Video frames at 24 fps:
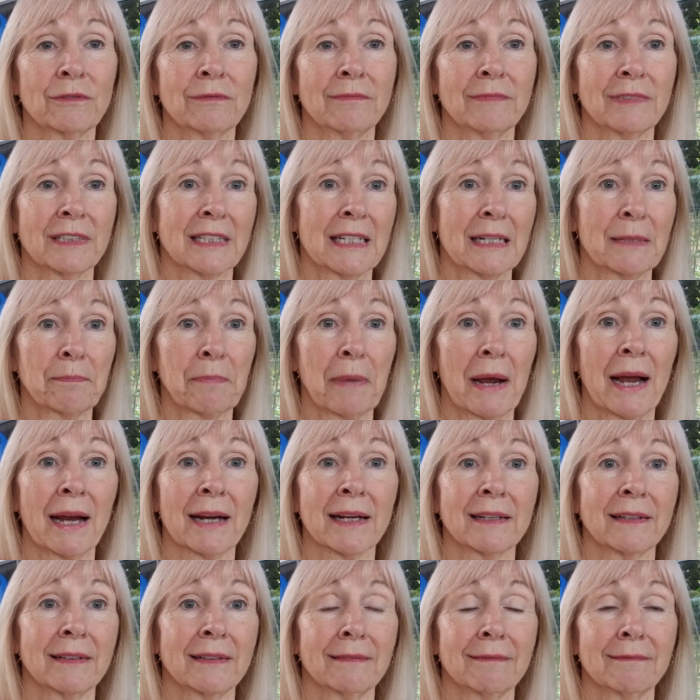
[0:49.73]
sit back
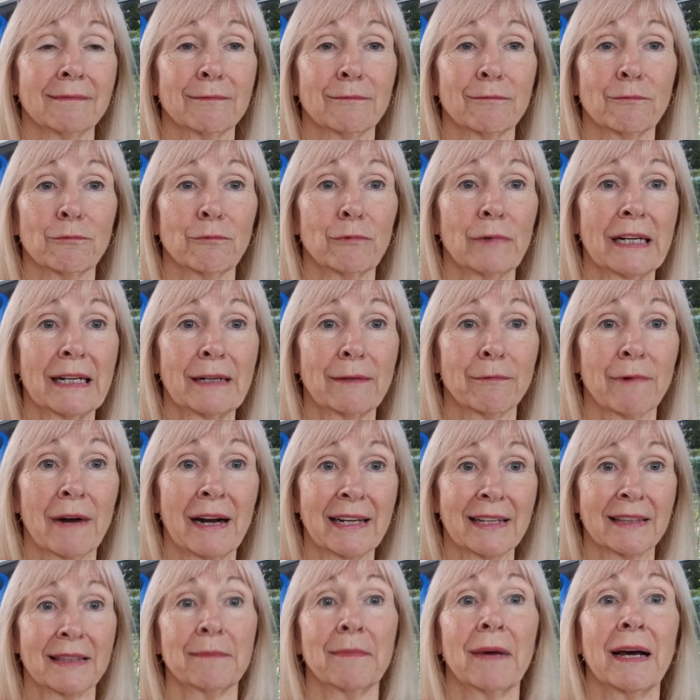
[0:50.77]
and
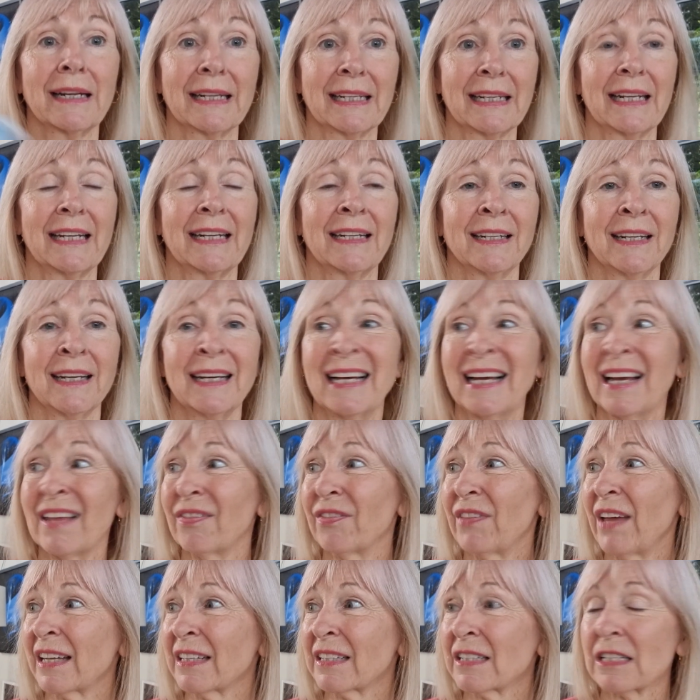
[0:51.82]
rake the money in?
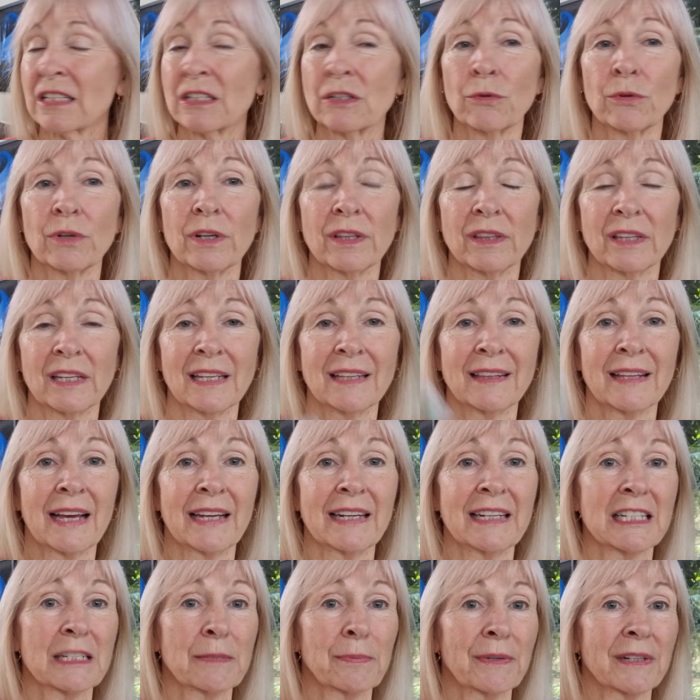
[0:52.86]
That's the sort of thing that
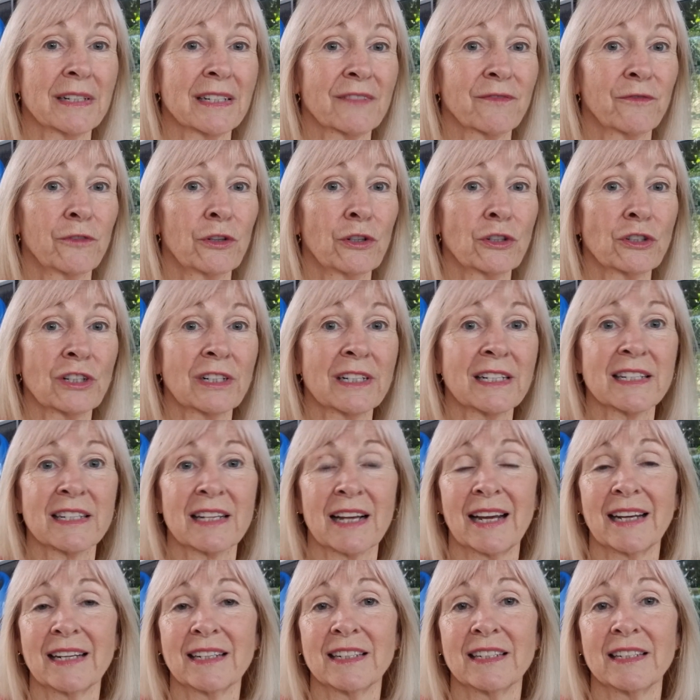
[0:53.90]
is. But it's virtually
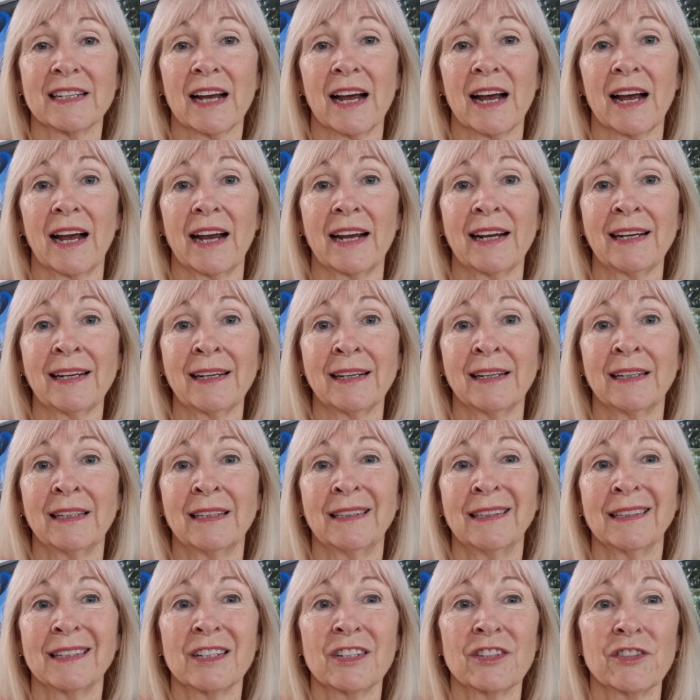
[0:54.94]
saying today,
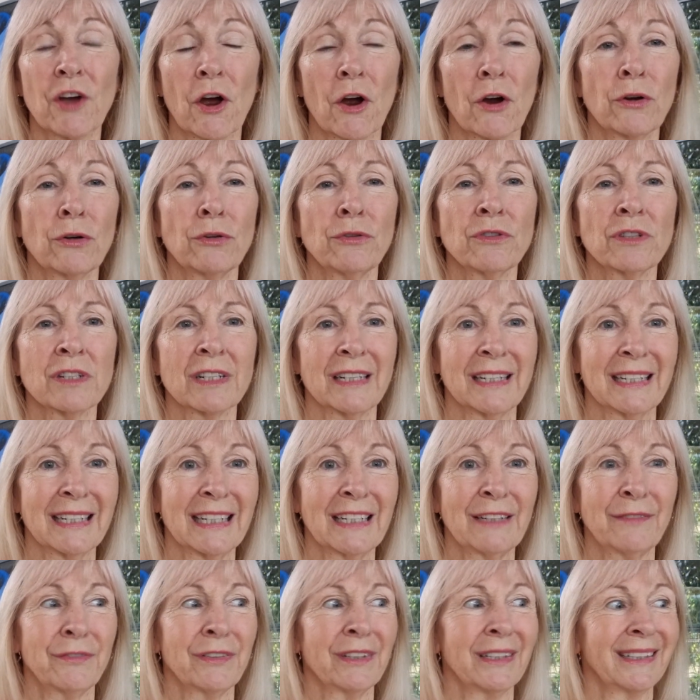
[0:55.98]
don't
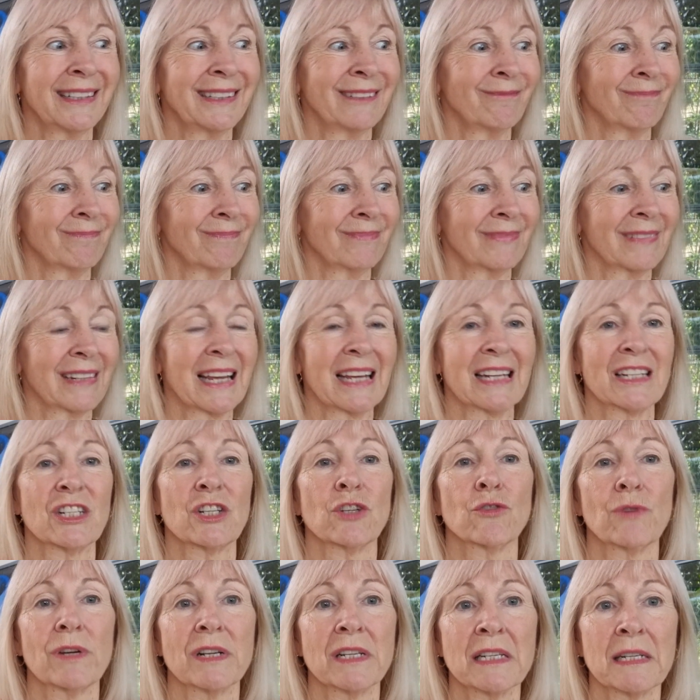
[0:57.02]
even get
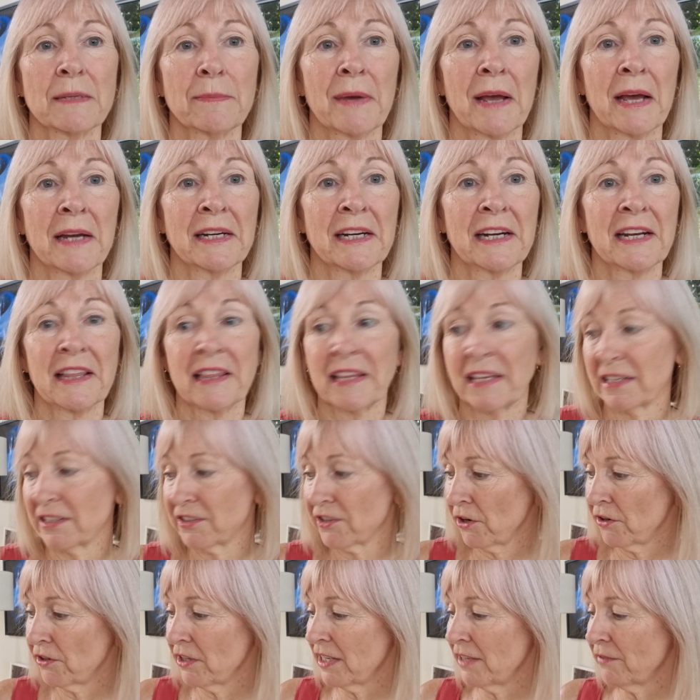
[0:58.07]
stressed about anything.
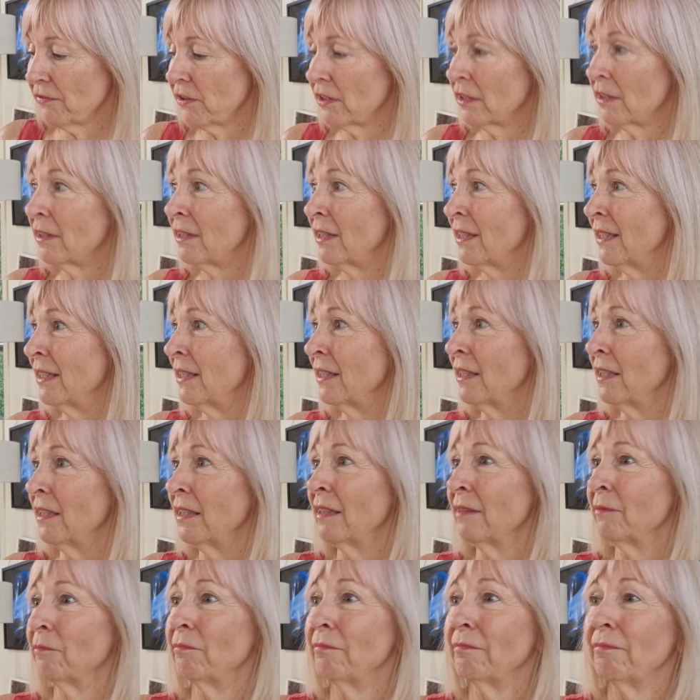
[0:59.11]
Don't even
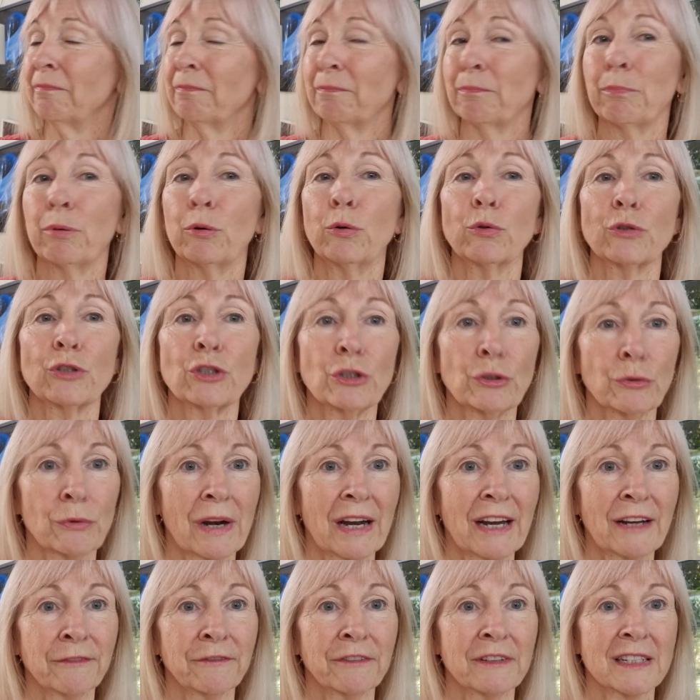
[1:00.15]
put your
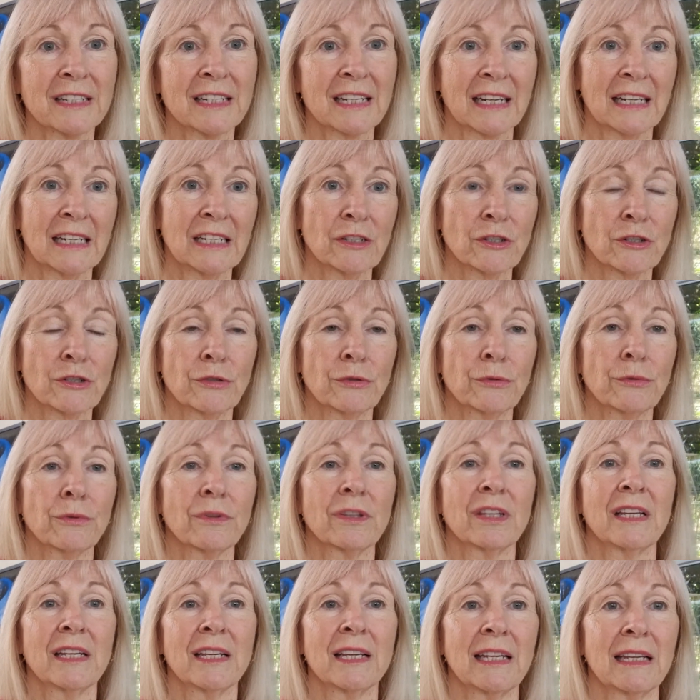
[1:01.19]
efforts into
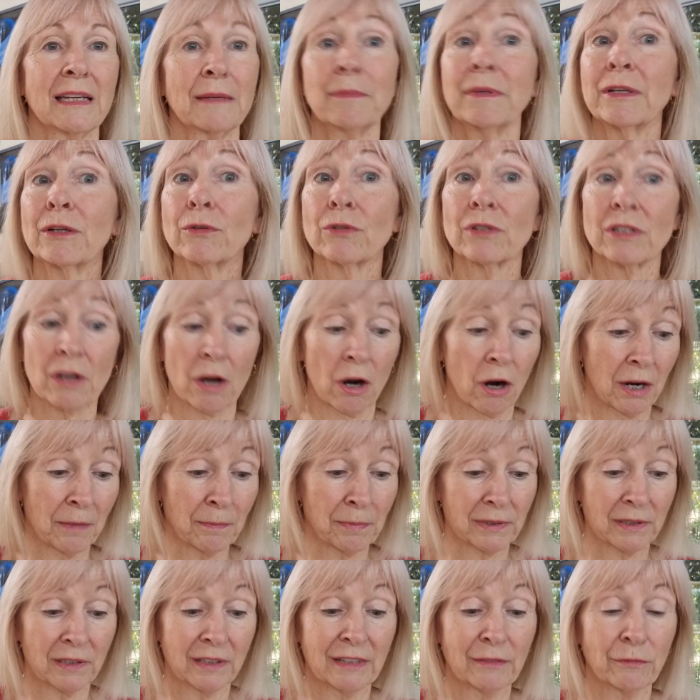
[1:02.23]
thinking, because I
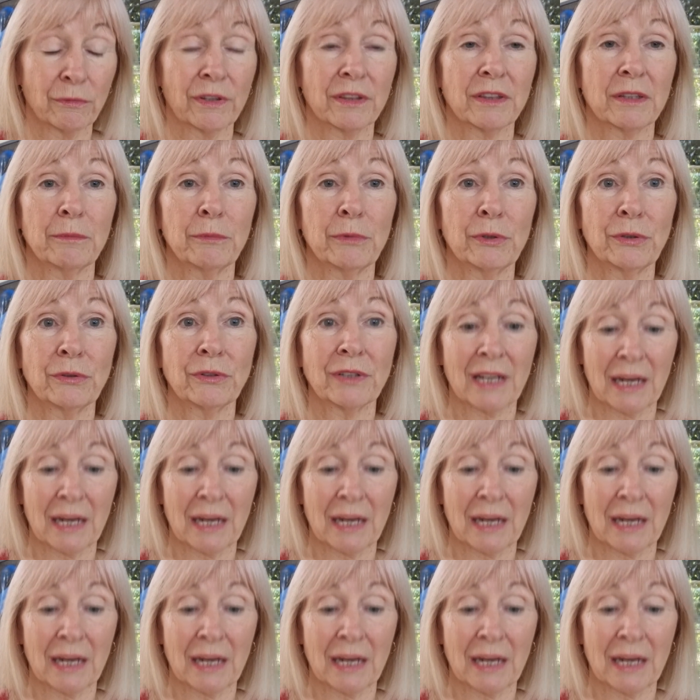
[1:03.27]
believe with the moon